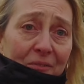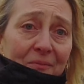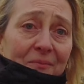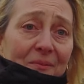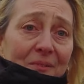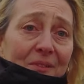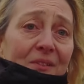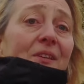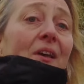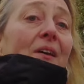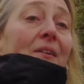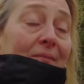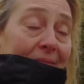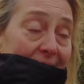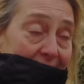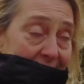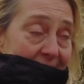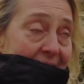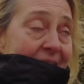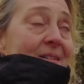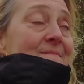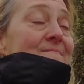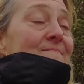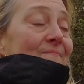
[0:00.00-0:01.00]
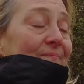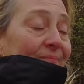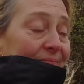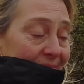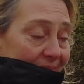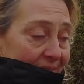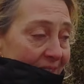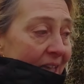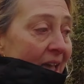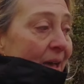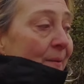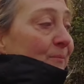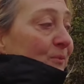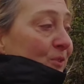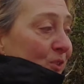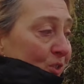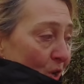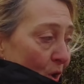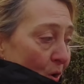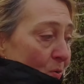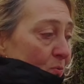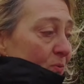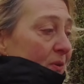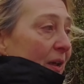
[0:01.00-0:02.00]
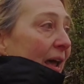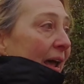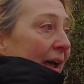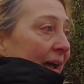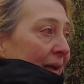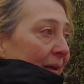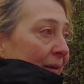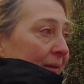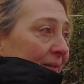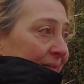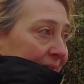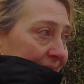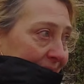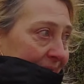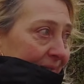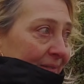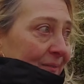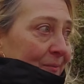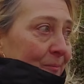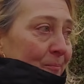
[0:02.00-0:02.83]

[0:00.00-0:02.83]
That was it. So, done. Yeah. Sold. Yep. Yeah, sold and